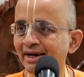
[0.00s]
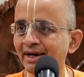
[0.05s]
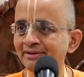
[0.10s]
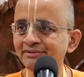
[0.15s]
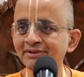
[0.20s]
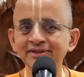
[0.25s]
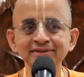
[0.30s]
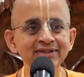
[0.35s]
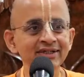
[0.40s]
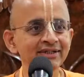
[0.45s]

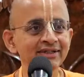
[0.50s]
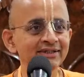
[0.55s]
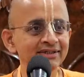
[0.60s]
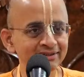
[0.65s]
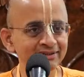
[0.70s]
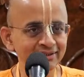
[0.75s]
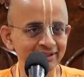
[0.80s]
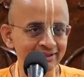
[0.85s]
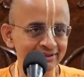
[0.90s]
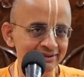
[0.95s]
Advaita Acharya
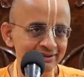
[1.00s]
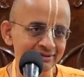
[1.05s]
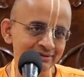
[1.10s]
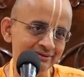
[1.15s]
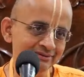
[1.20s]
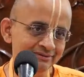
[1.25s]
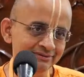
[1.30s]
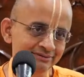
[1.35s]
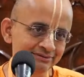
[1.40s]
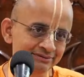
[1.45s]
didn't like
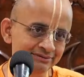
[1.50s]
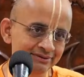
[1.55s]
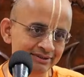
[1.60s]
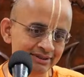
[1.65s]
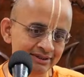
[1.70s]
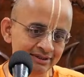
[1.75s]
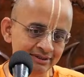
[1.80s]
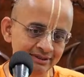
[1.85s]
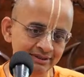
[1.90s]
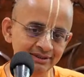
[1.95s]
it.
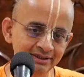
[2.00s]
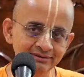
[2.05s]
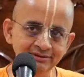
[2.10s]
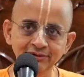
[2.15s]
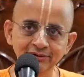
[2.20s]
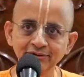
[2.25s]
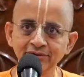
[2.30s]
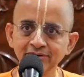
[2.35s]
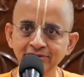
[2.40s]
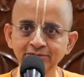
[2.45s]
He
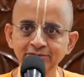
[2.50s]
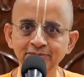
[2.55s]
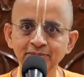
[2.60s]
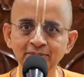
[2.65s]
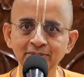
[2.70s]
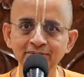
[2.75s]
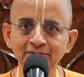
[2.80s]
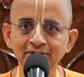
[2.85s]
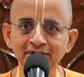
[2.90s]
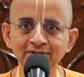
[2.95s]
said, "You are
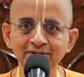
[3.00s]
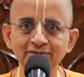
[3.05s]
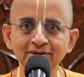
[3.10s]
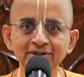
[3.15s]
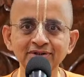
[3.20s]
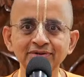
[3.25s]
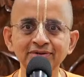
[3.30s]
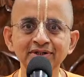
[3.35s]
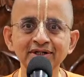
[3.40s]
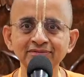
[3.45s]
Supreme Lord.
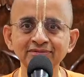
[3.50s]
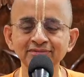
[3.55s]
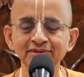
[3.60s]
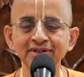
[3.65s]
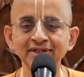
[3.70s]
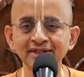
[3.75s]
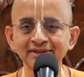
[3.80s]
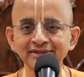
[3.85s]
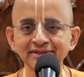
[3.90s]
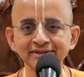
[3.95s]
Why do you treat
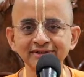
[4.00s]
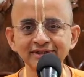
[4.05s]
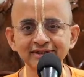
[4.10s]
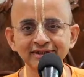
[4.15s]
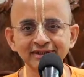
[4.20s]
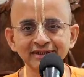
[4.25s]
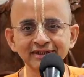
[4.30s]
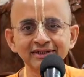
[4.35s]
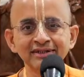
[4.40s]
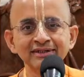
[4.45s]
me as a
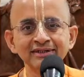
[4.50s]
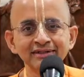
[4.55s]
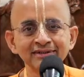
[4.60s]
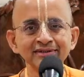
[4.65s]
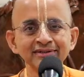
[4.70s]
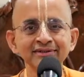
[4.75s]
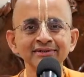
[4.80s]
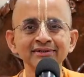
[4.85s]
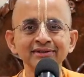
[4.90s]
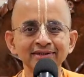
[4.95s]
senior?
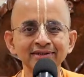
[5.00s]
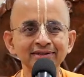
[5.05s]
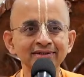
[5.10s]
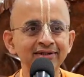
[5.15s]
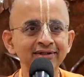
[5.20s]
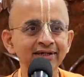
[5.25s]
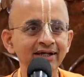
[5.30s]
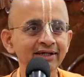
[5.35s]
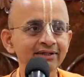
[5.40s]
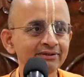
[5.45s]

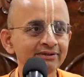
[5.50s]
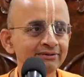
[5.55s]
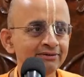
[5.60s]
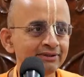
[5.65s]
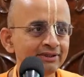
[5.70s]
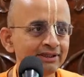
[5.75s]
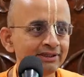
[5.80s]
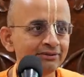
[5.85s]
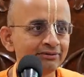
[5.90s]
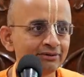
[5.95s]
Like
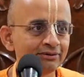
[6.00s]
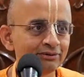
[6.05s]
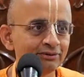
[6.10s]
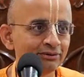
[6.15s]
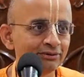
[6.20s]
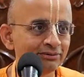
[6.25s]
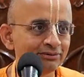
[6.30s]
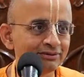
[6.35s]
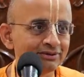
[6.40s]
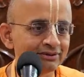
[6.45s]
you treat your
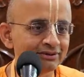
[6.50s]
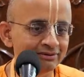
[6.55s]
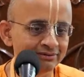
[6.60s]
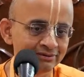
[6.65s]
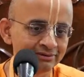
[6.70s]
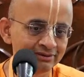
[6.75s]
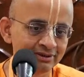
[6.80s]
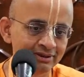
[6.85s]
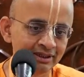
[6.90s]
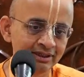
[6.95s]
guru."
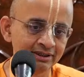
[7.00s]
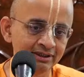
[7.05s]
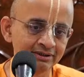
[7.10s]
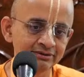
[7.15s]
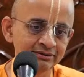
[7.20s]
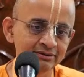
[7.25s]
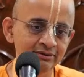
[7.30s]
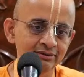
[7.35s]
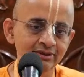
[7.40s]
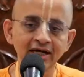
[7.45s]

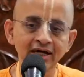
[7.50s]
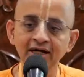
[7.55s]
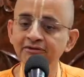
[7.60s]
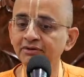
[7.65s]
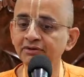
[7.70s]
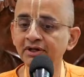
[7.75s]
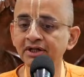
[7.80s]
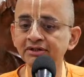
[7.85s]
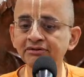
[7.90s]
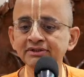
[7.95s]
So
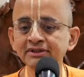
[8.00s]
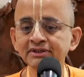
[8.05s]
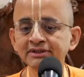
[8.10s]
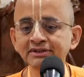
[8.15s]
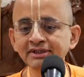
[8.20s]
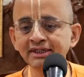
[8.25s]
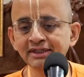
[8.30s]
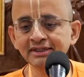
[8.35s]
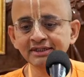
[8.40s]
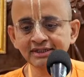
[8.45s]
therefore
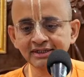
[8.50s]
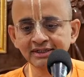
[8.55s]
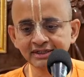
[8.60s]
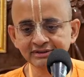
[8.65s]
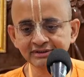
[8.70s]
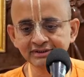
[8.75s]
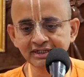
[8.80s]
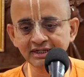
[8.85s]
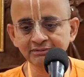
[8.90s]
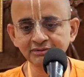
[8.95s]
Advaita Acharya here
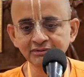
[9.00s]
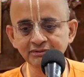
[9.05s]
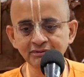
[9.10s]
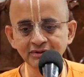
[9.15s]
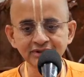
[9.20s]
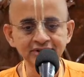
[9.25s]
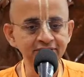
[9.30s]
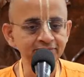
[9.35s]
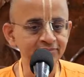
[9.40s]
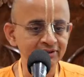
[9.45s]
has come to
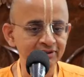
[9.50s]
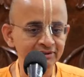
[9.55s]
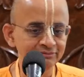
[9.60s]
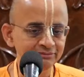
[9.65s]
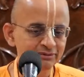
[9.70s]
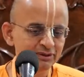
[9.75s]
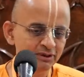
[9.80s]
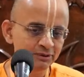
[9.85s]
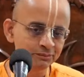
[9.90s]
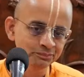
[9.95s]
worship
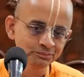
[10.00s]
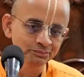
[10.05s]
him,